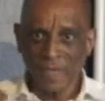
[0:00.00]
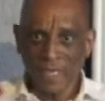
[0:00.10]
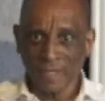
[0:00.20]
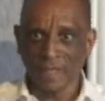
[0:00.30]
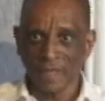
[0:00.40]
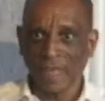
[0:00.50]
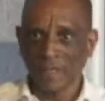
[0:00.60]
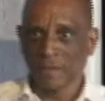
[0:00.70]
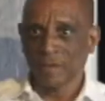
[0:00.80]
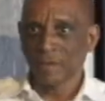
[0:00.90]
field
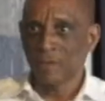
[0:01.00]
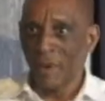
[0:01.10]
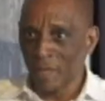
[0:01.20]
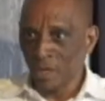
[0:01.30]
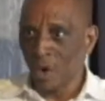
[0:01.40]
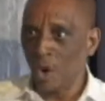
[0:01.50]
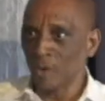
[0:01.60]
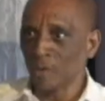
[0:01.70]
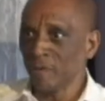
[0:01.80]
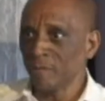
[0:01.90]
that women
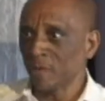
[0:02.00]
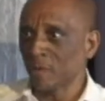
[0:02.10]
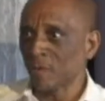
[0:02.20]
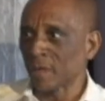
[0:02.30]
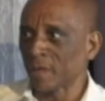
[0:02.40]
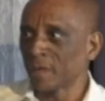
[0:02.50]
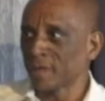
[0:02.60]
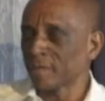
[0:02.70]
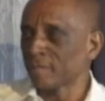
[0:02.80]
hold for the world